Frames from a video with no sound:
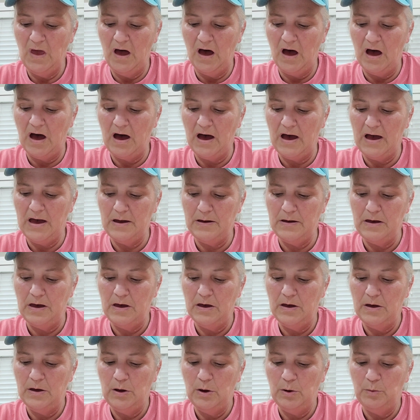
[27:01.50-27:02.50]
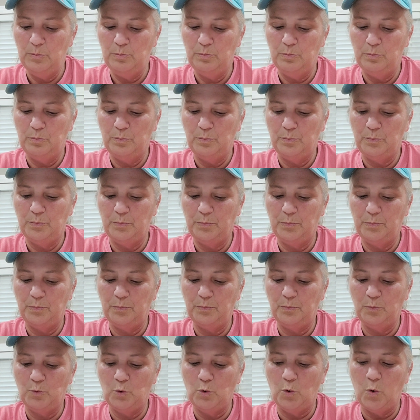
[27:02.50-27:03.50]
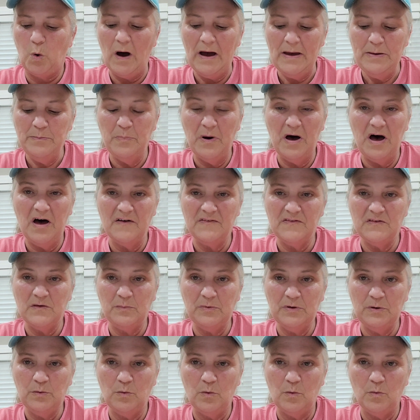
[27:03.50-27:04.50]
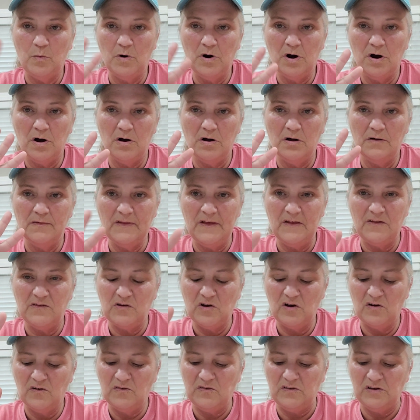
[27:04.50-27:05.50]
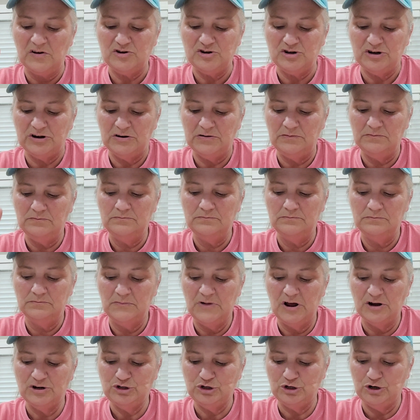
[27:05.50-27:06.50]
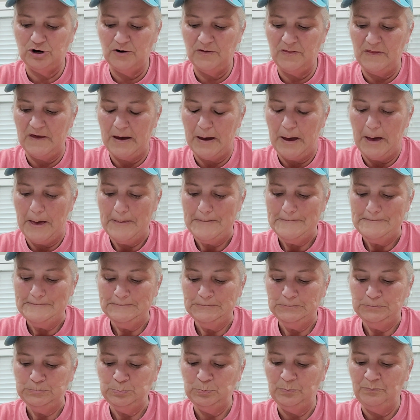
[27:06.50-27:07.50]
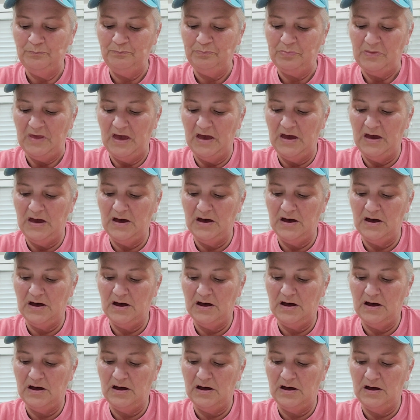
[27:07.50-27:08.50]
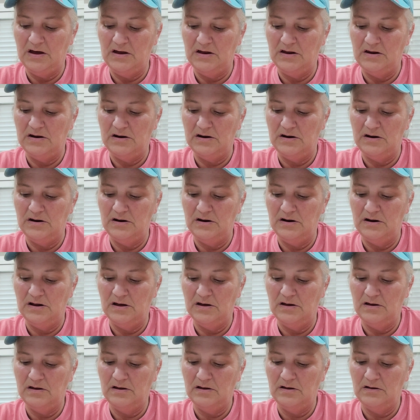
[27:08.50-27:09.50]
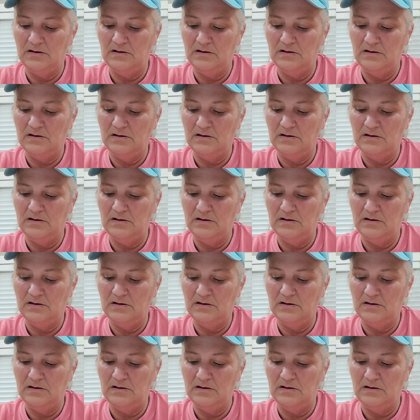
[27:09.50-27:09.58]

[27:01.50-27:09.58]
I quite possibly will work on Let's Talk Stitching. Not sure on that. And